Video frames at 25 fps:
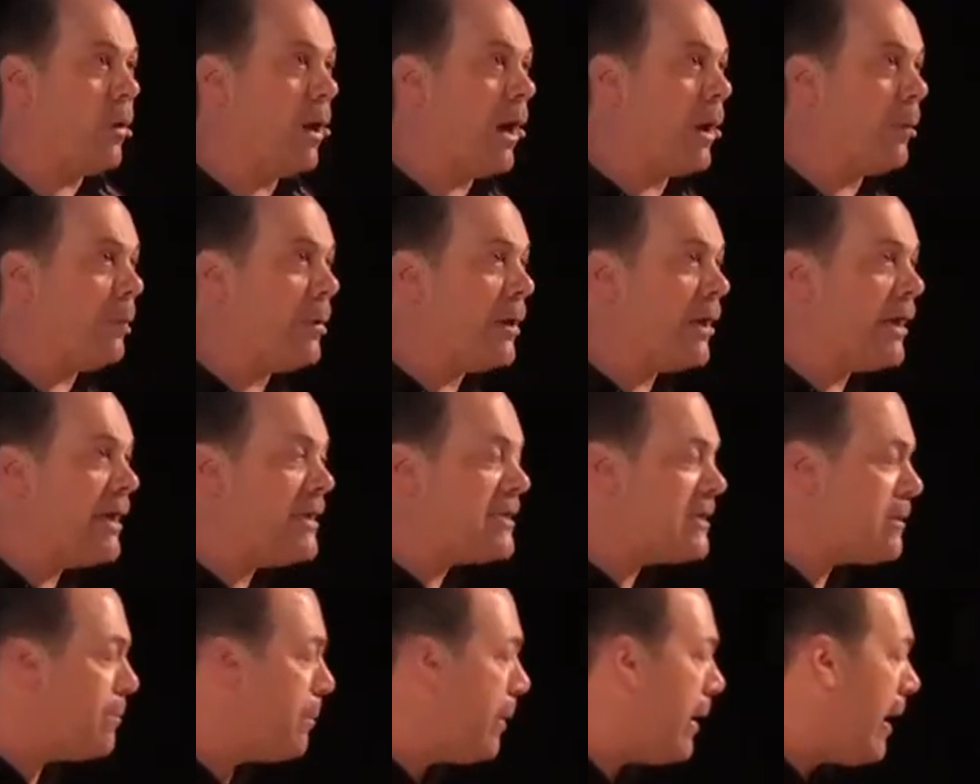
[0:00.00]
we need
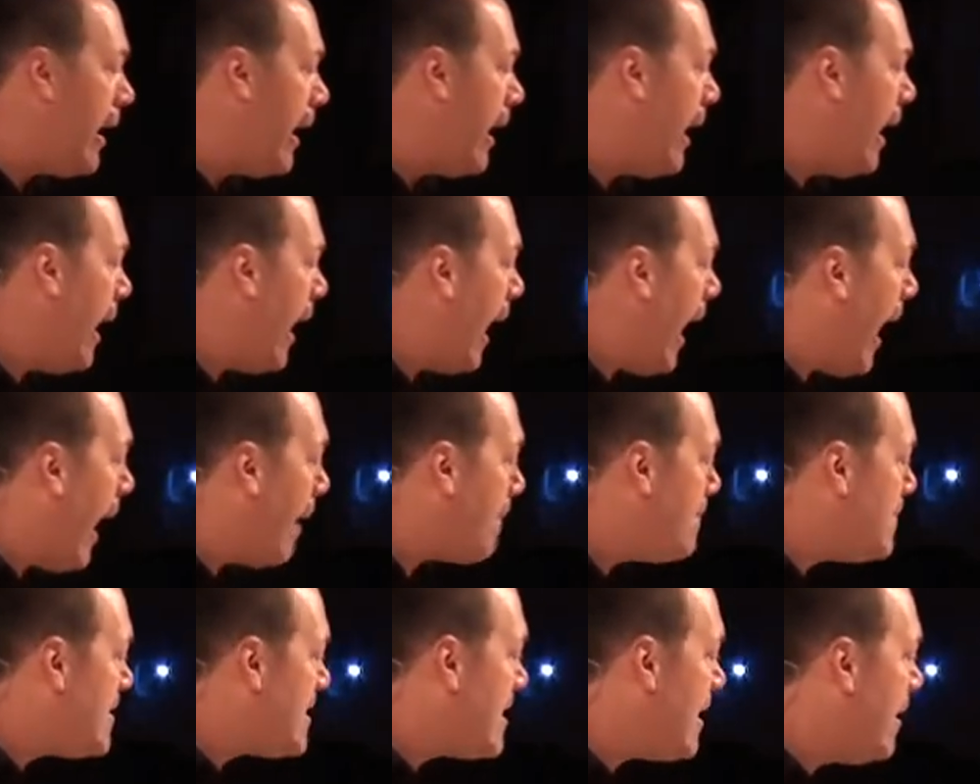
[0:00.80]
to be
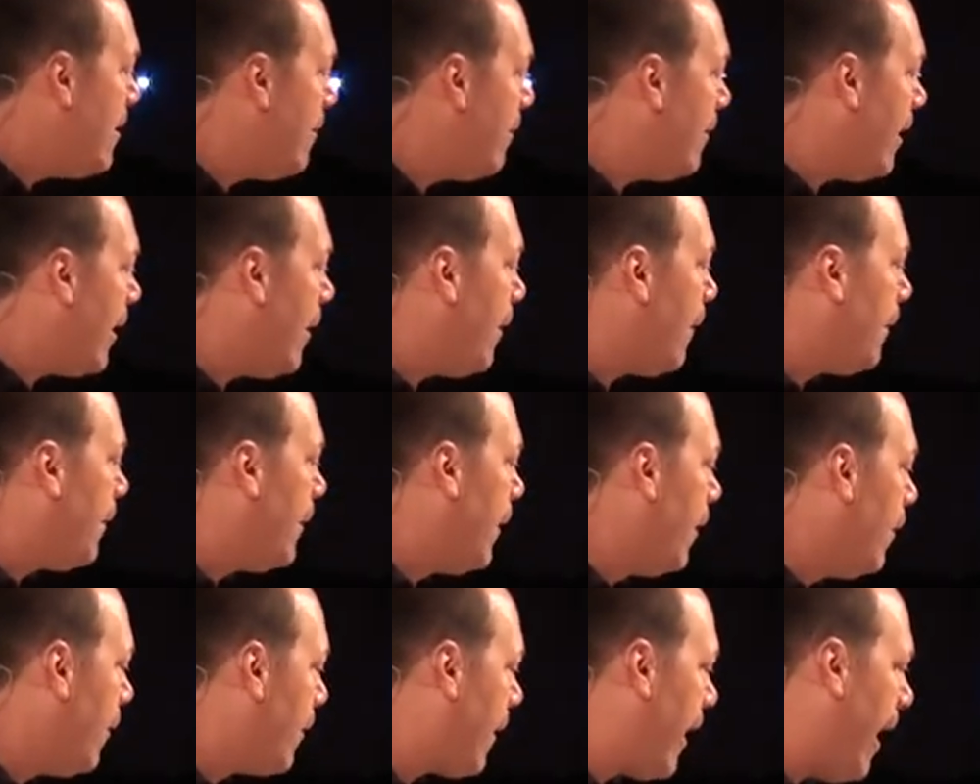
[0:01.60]
absolutely on the
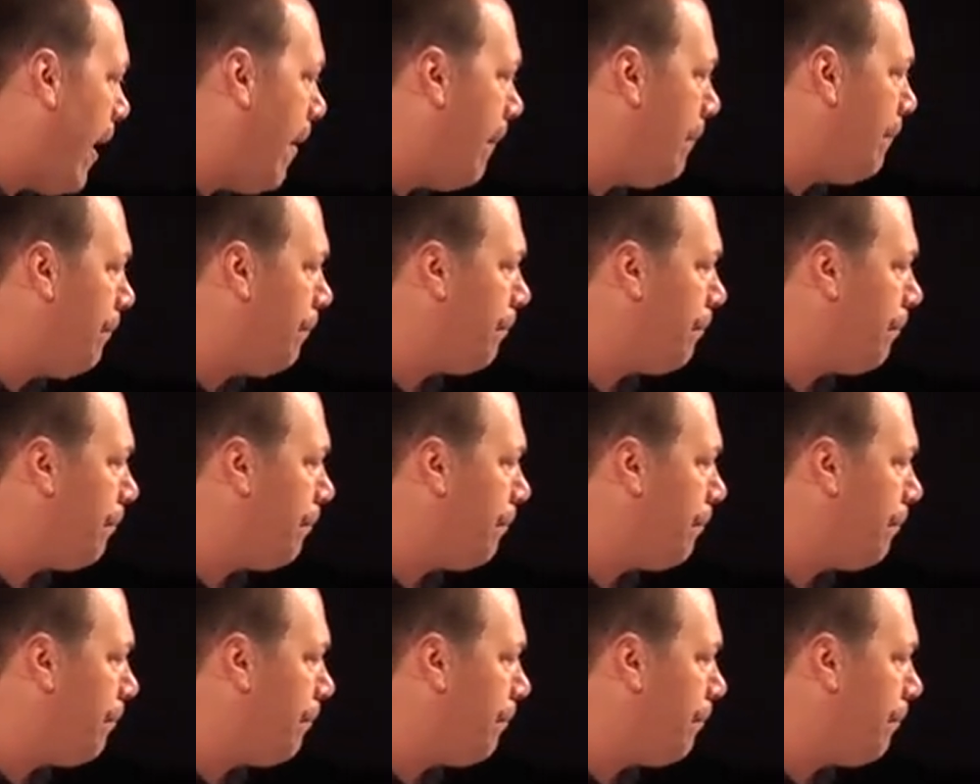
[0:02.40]
lookout.